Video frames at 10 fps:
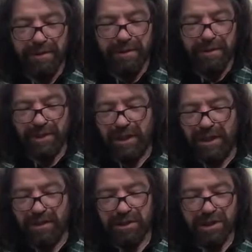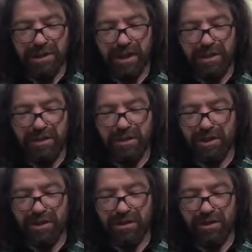"See now," she said, "your
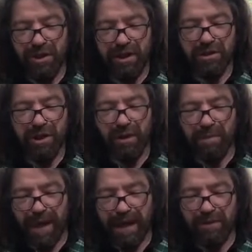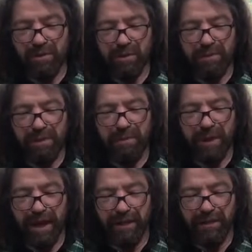sister-in-law has gone back to her people
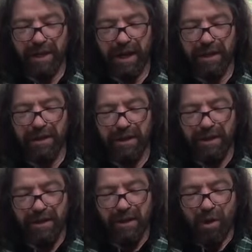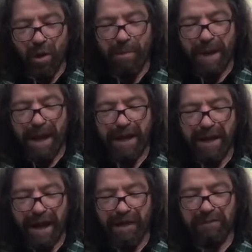and her God. Go
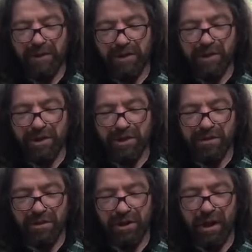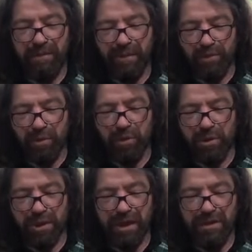back after your sister-in-law." But Ruth
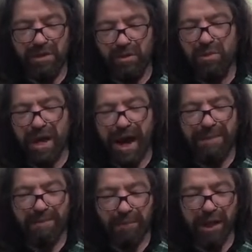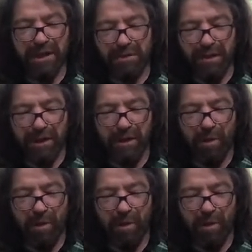said, "Do not press me to go